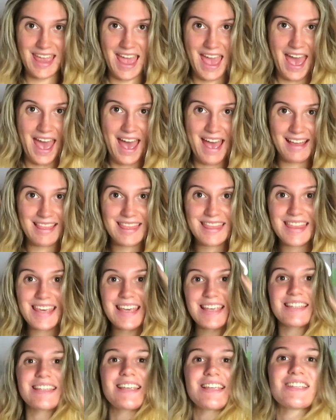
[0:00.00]
yeah,
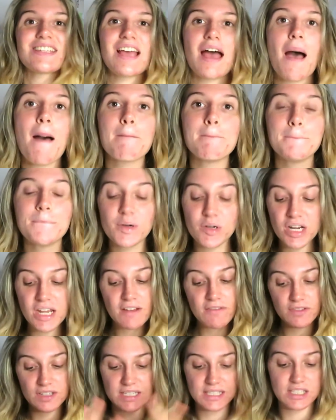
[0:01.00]
this is a
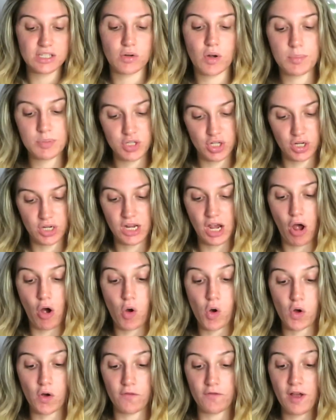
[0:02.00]
brief description
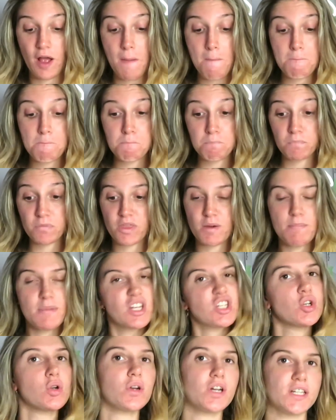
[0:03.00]
of the
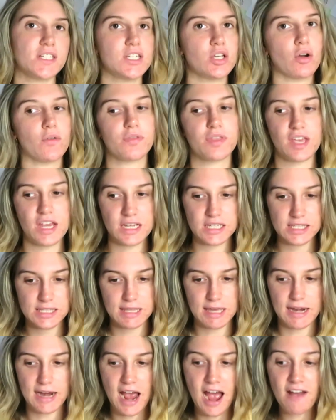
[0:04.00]
majority of things
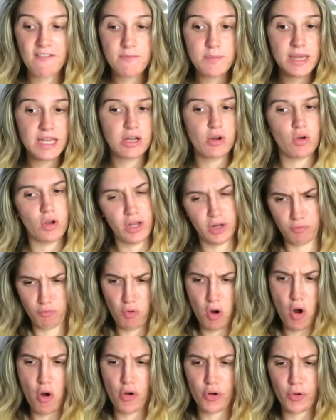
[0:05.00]
that have been going
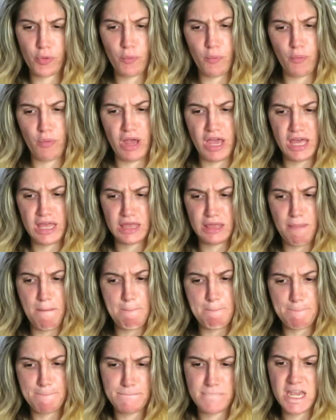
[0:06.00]
wrong with
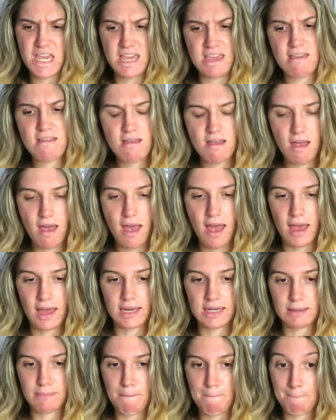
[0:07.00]
me
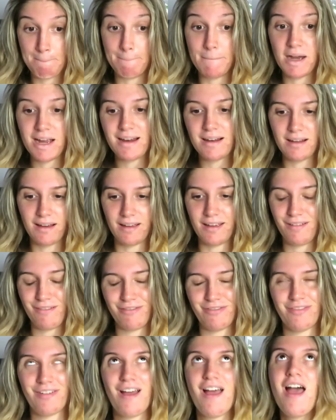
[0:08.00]
and my
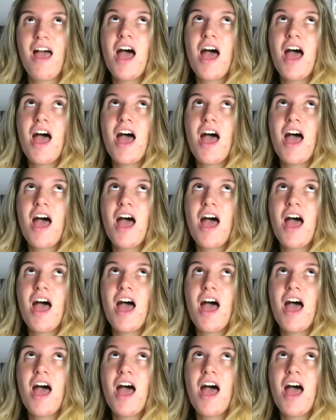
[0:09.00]
life.